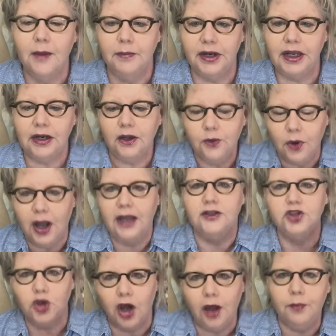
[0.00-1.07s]
But anyway,
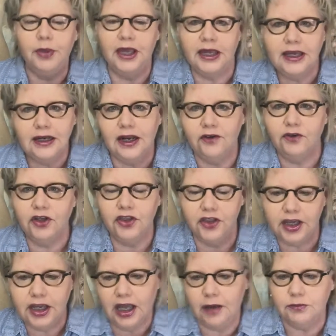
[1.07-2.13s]
so I'm picking
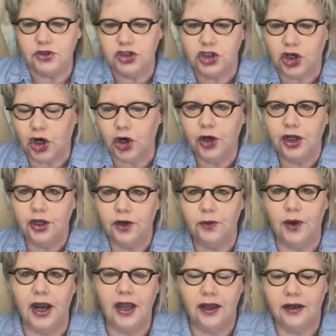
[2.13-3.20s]
everything up and scurrying
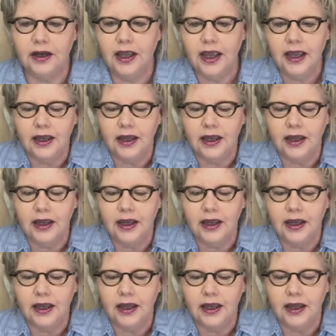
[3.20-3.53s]
around,